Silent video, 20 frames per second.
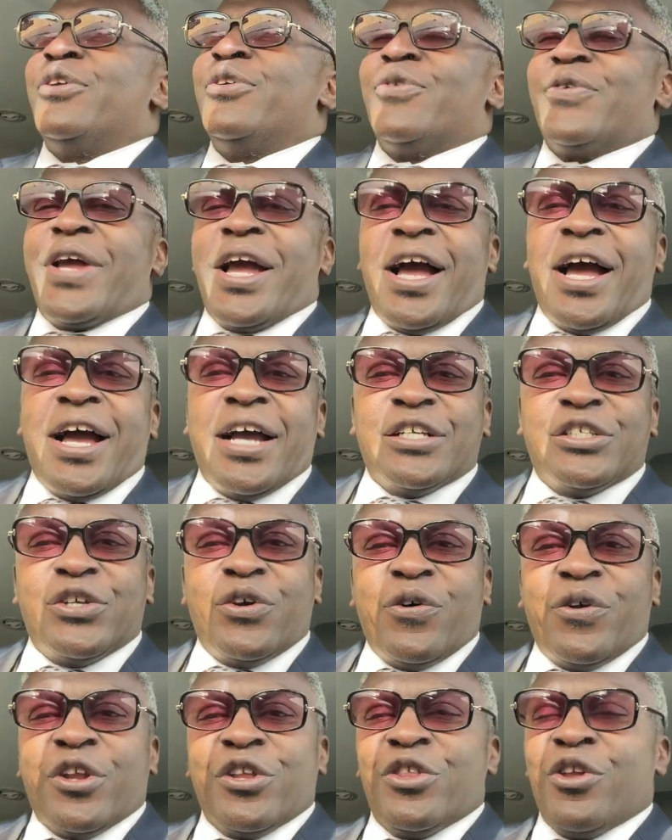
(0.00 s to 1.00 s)
You guys,
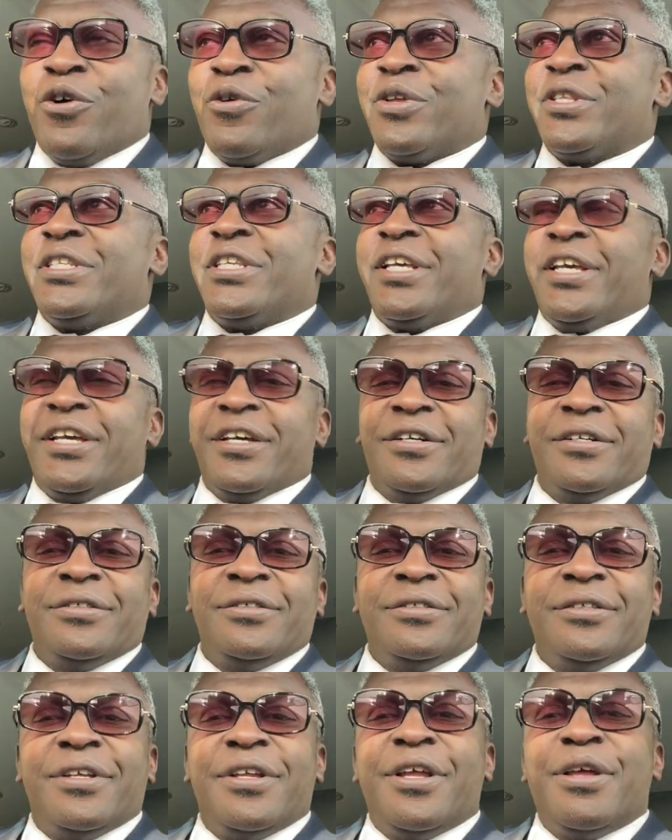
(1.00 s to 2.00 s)
you already know the
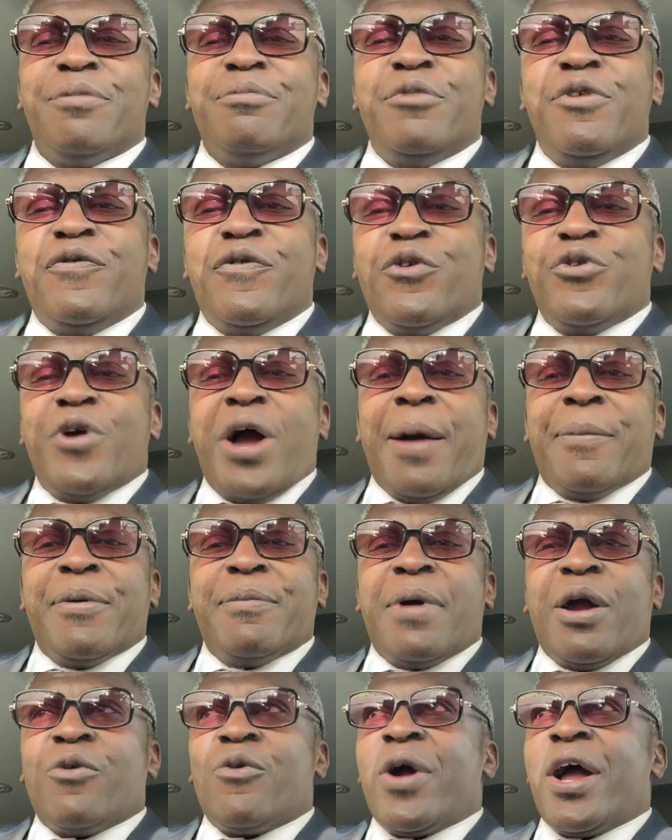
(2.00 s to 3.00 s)
deal. Before you hop
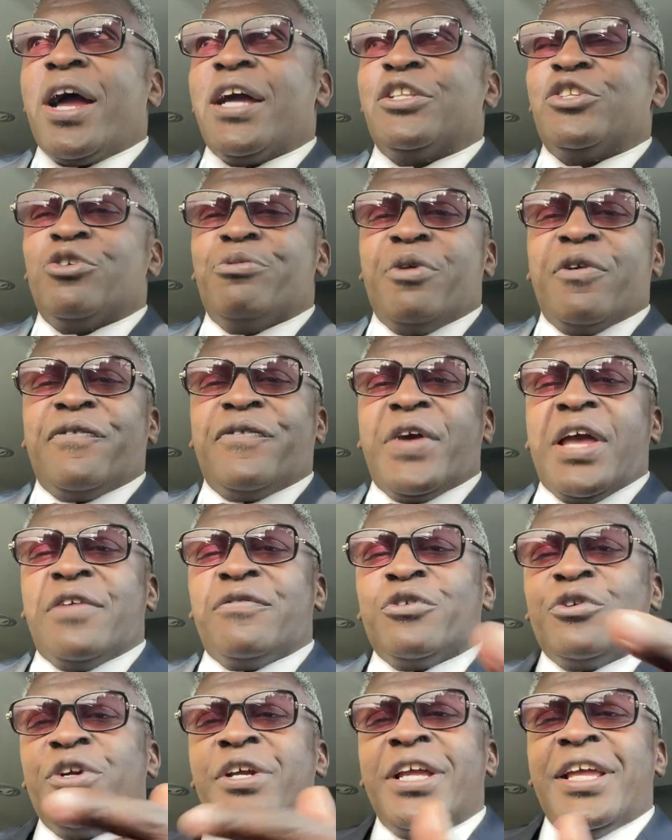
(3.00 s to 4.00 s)
in my ride, do me a
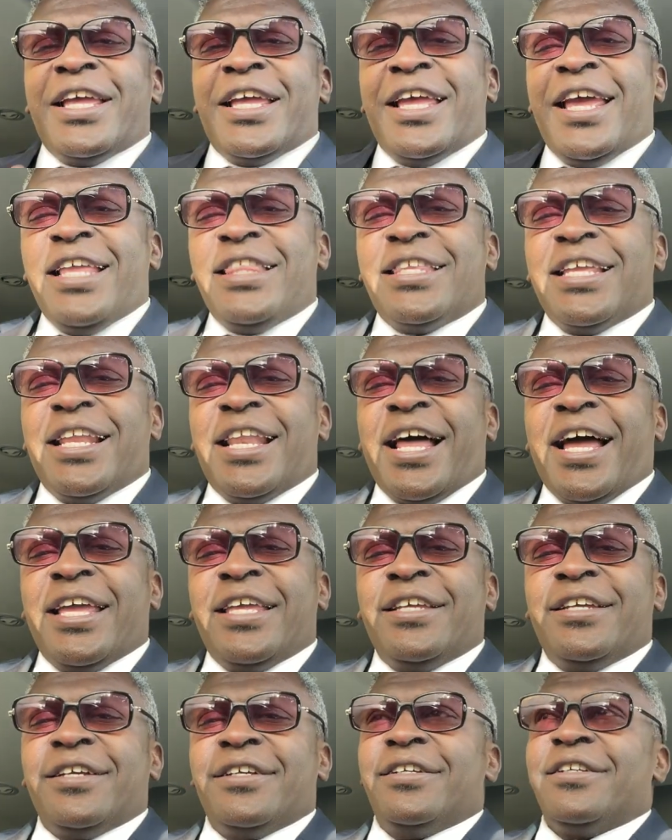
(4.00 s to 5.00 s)
favor. Hit the
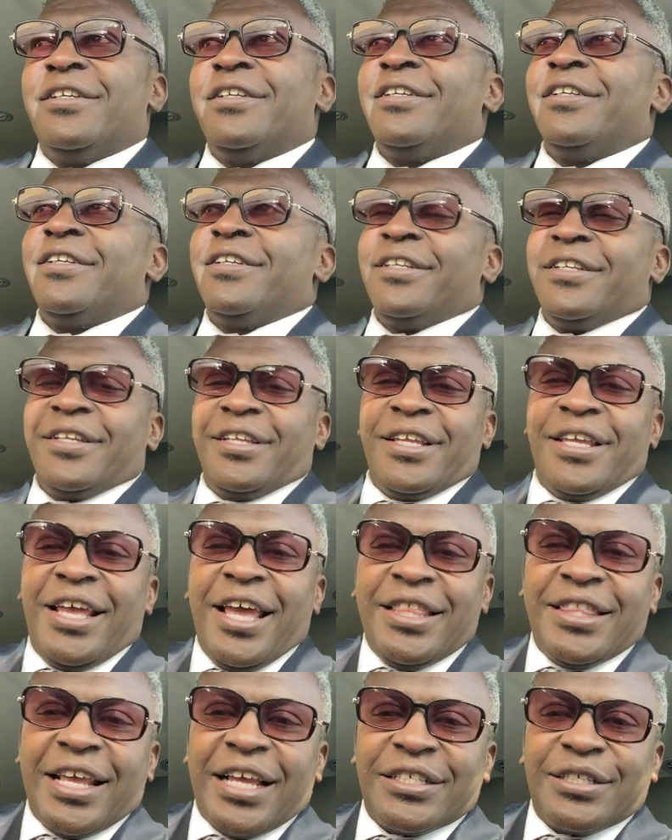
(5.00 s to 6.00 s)
like.
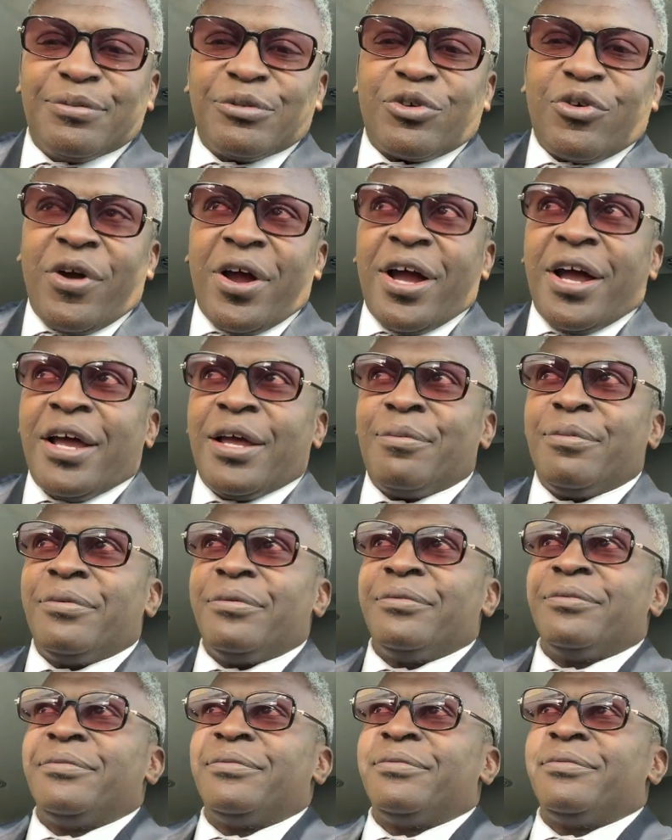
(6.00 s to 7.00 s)
Hit that subscribe.
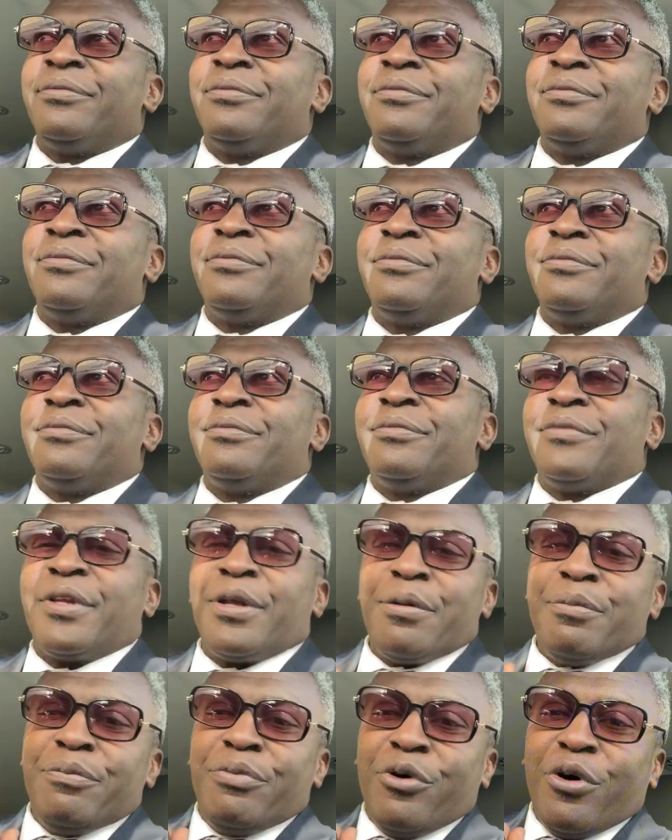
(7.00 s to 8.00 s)

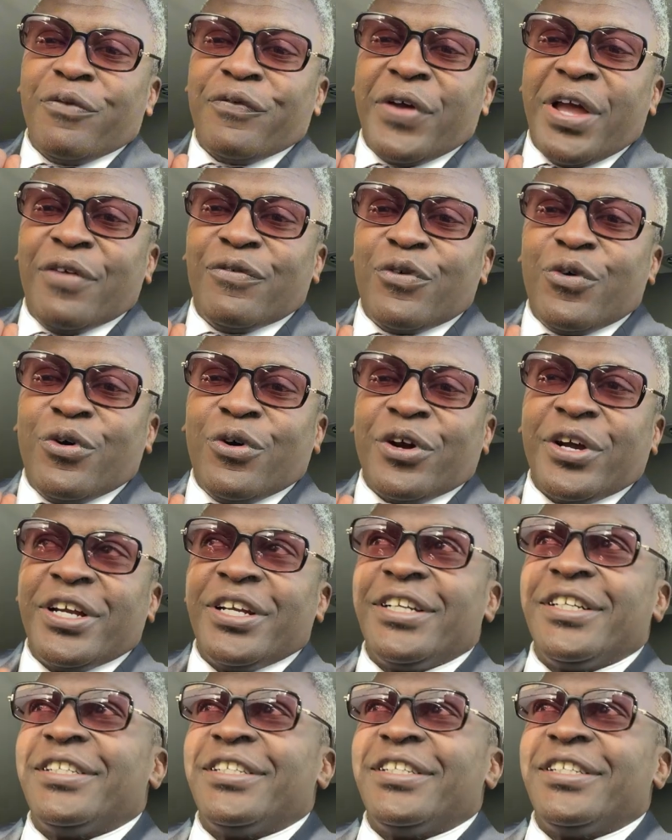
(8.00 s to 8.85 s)
Por favor.